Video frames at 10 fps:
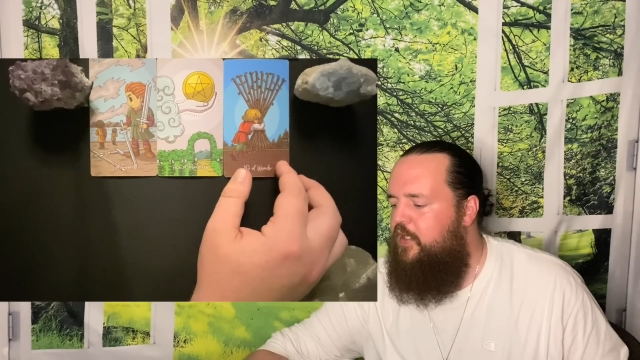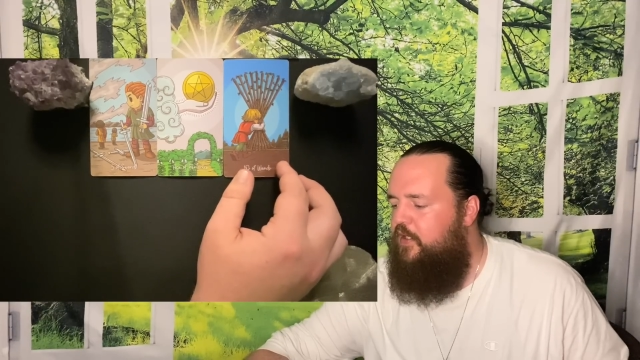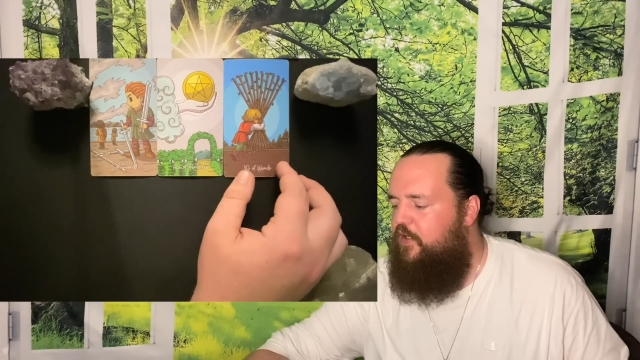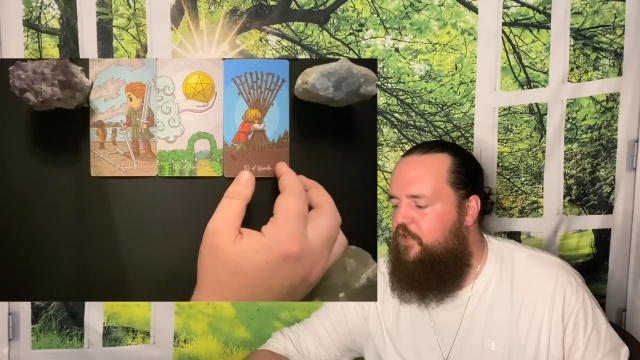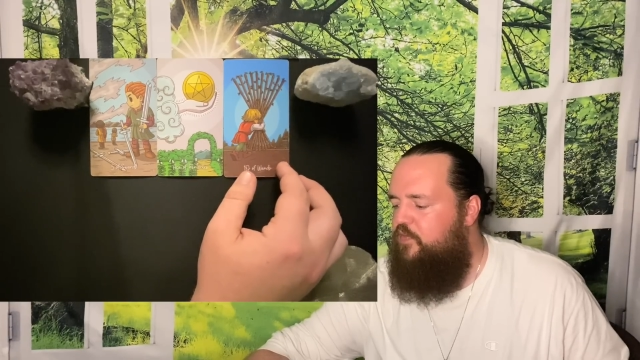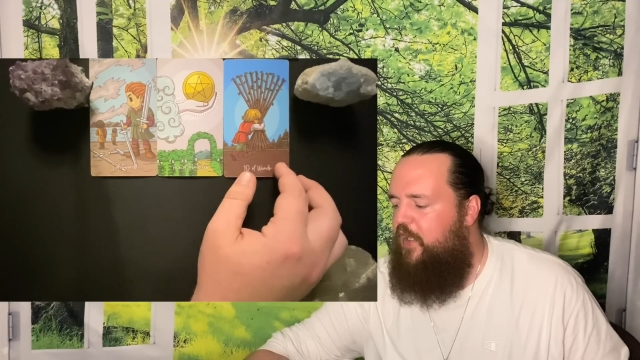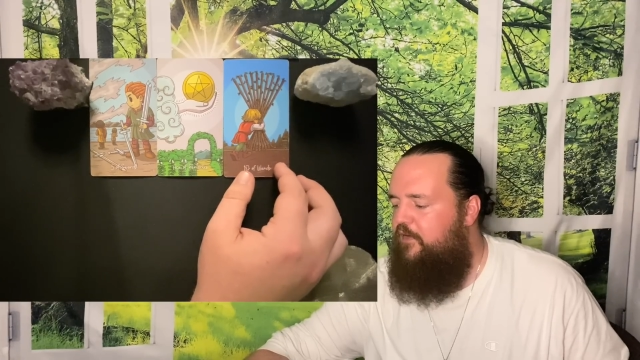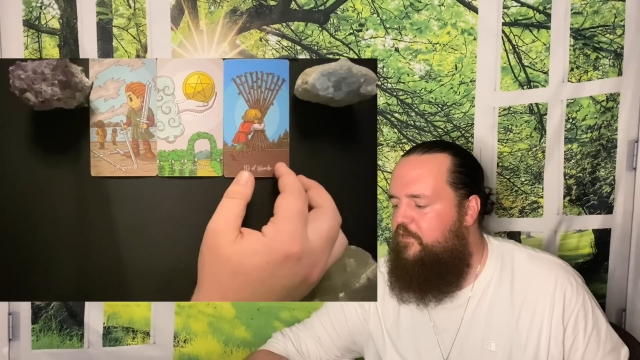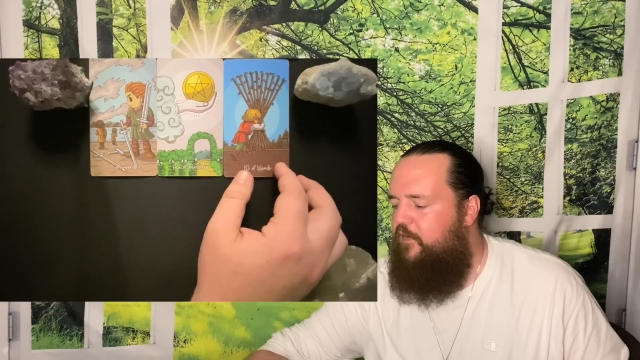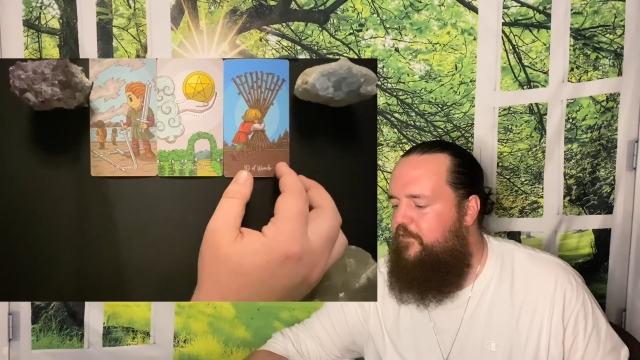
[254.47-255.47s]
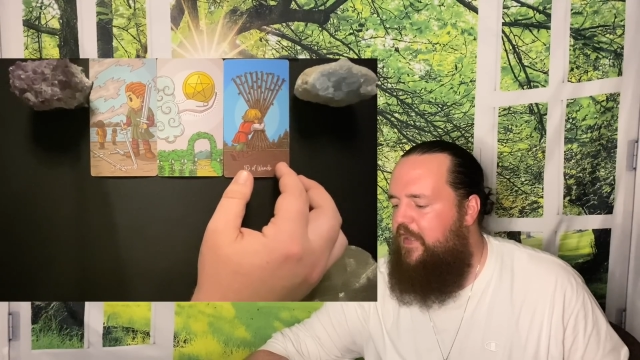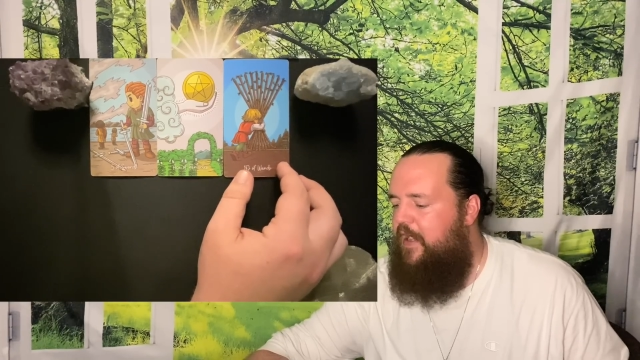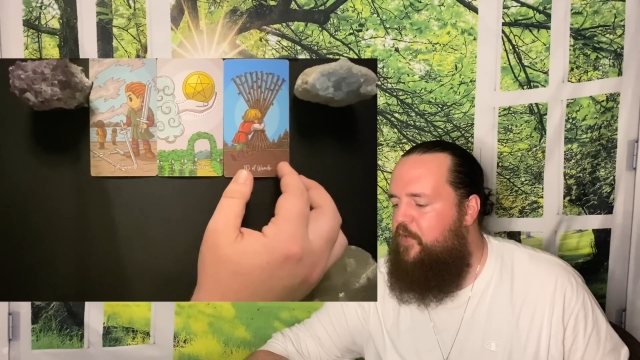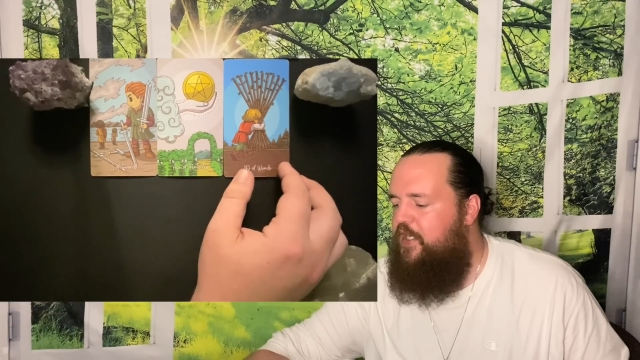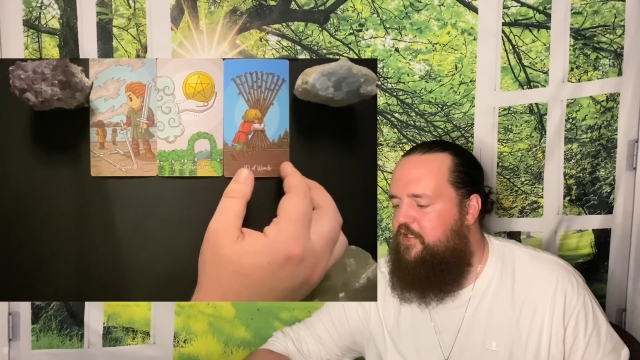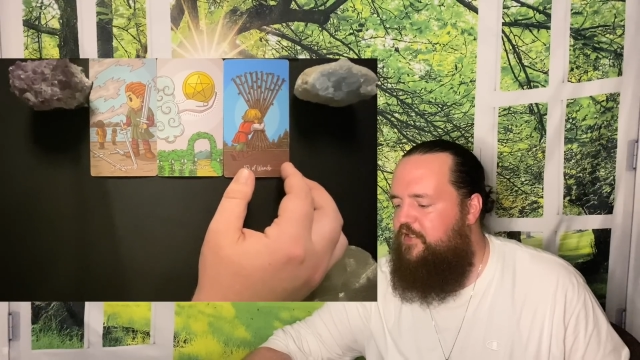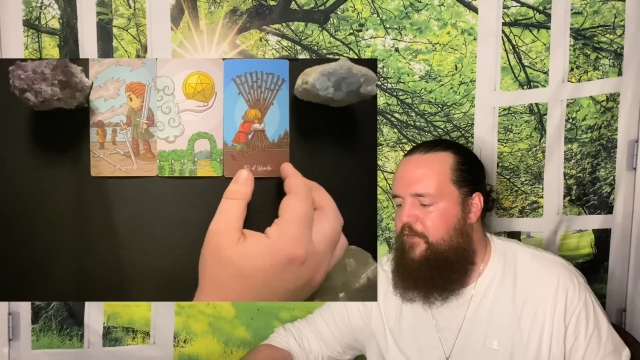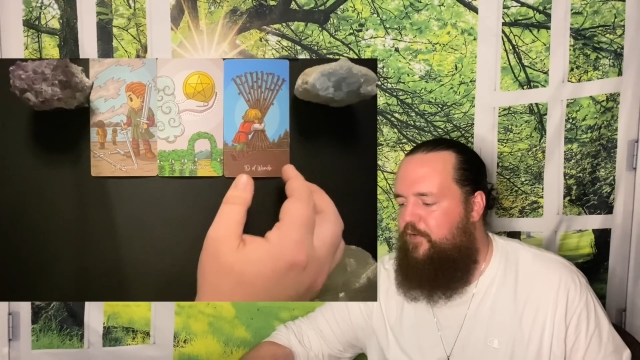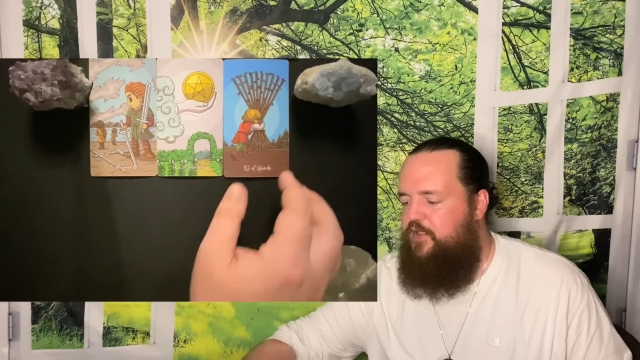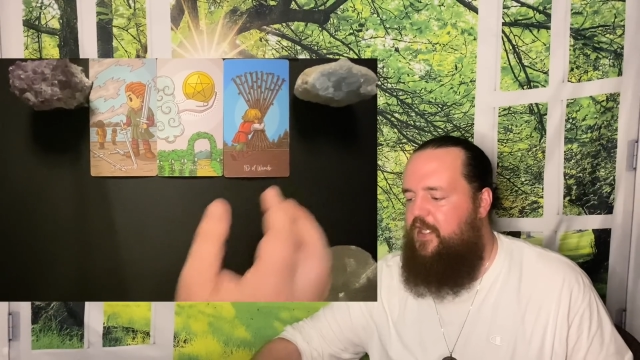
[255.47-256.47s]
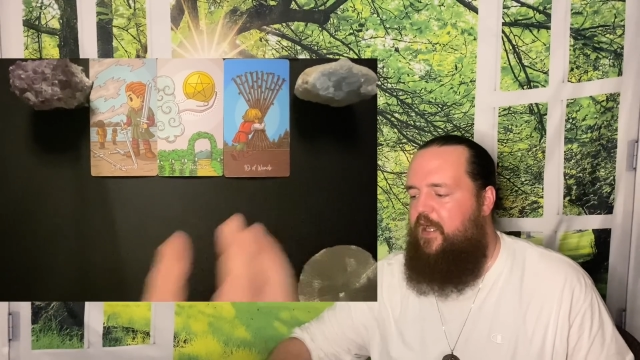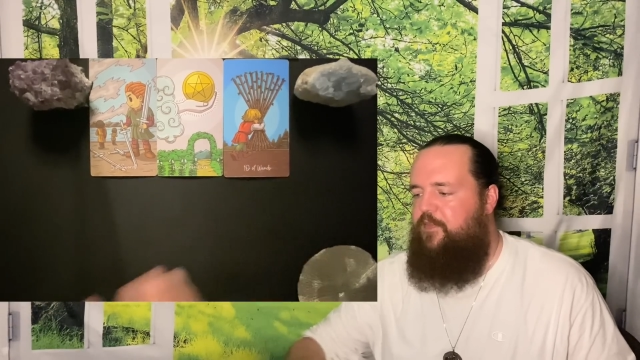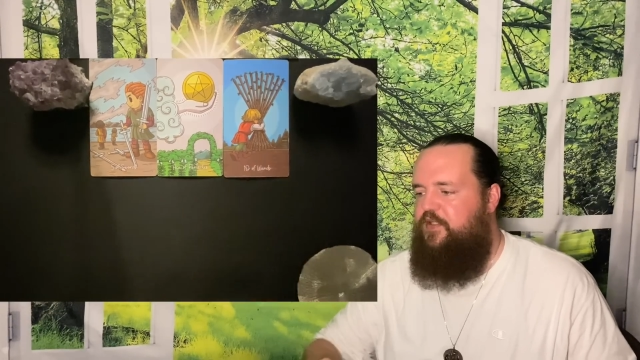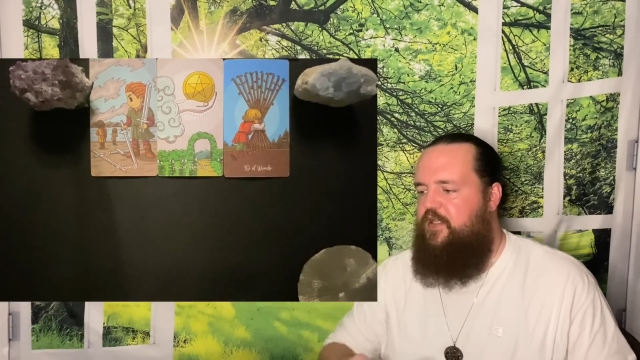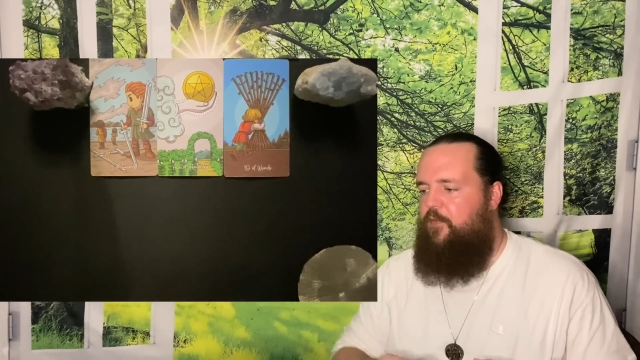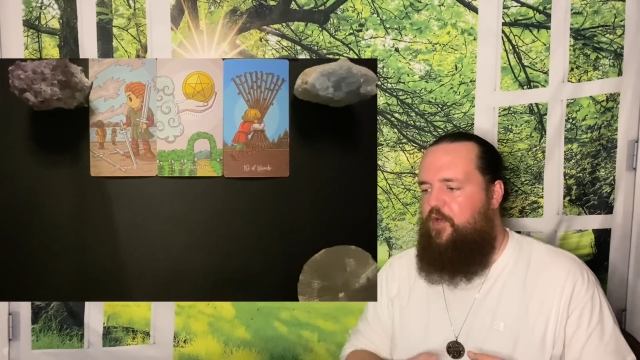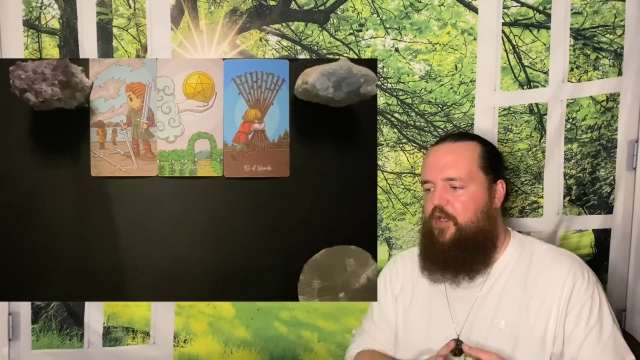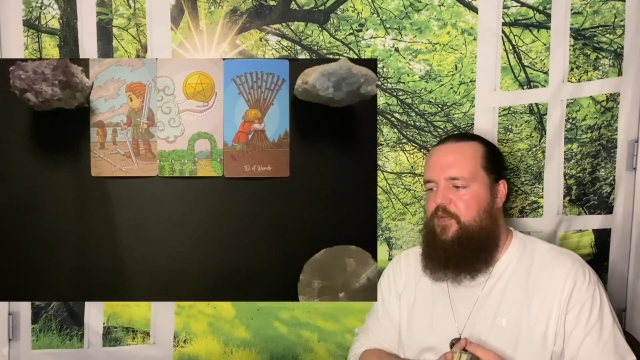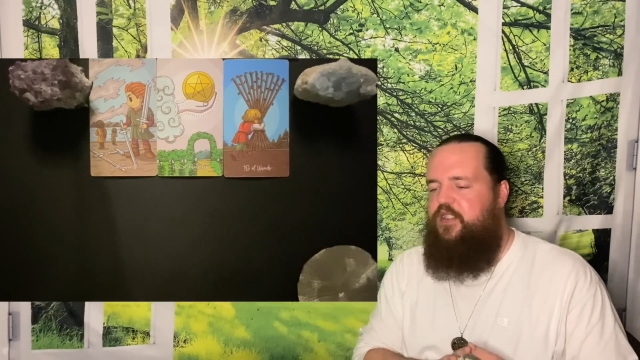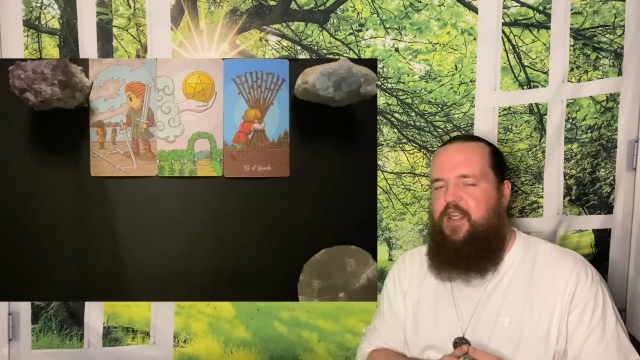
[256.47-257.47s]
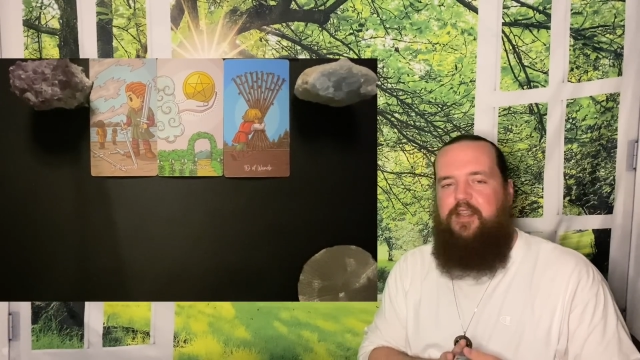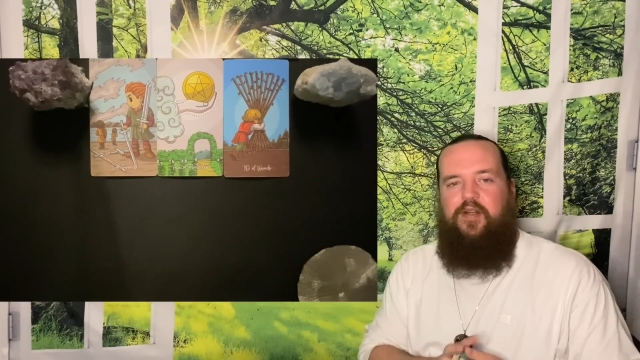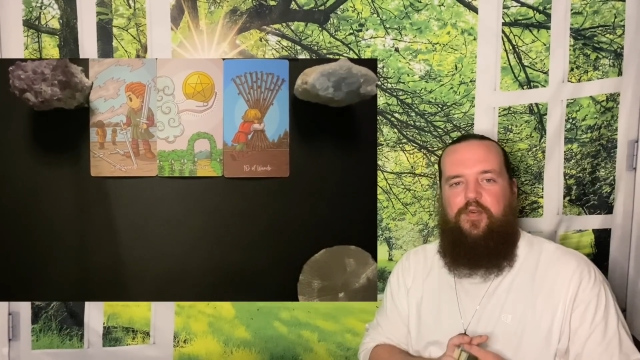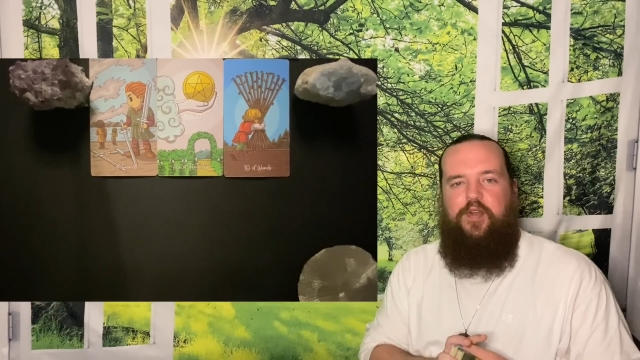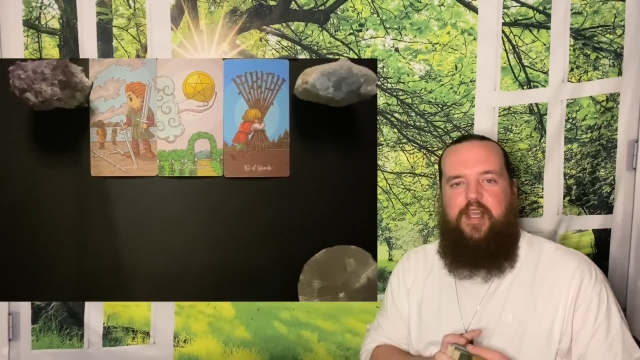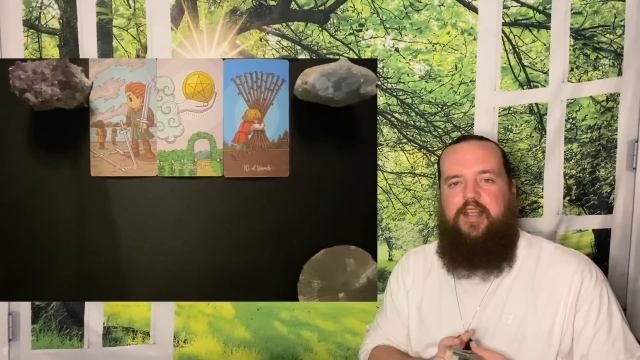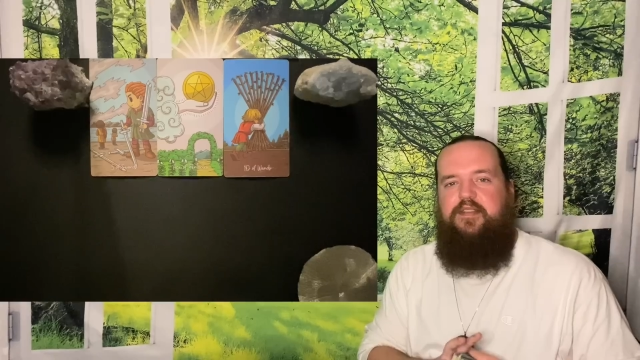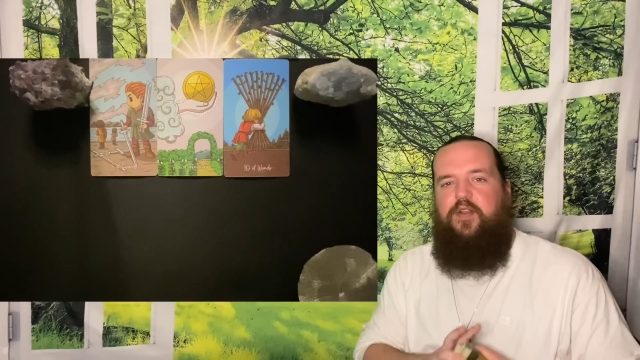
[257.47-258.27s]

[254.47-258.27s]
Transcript: because we have various different topics that we're gonna be taking a look at.